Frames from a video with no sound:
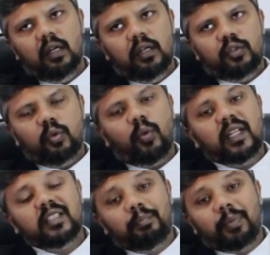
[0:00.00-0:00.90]
So
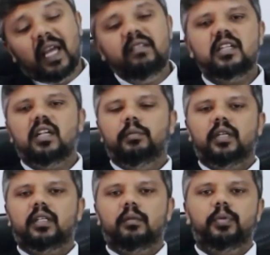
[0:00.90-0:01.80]
what is a private
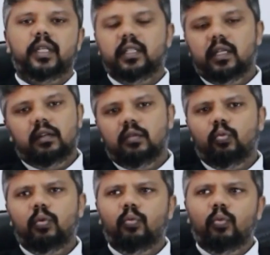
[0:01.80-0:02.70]
limited company then?
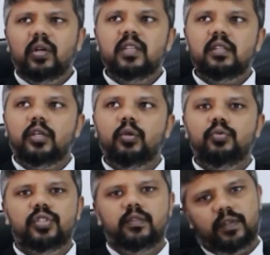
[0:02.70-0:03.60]
What is the
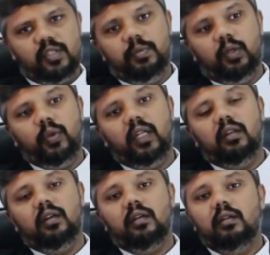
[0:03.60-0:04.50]
huge difference
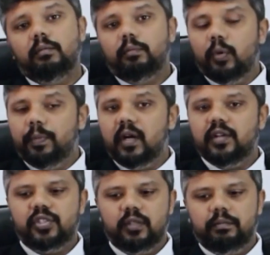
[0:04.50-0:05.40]
between
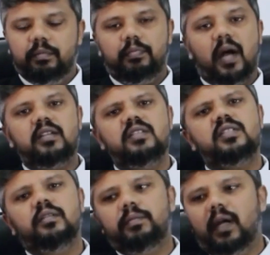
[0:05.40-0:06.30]
proprietorship,
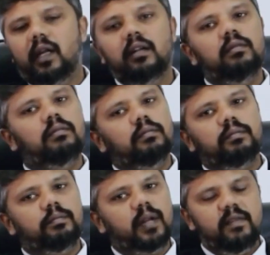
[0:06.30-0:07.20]
partnership and
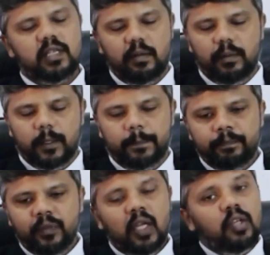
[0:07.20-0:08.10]
private limited?
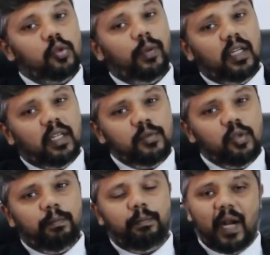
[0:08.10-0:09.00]
So when it comes
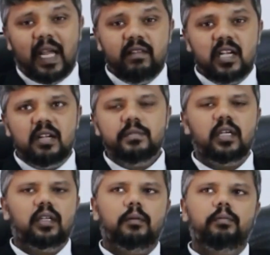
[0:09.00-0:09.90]
to private
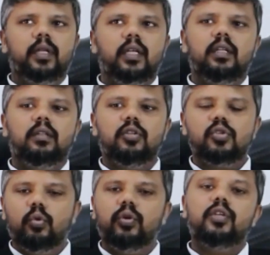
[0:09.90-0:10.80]
limited company, the
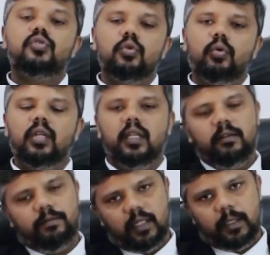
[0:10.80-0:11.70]
story is totally
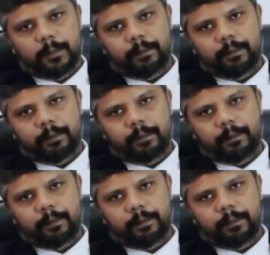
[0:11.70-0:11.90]
different.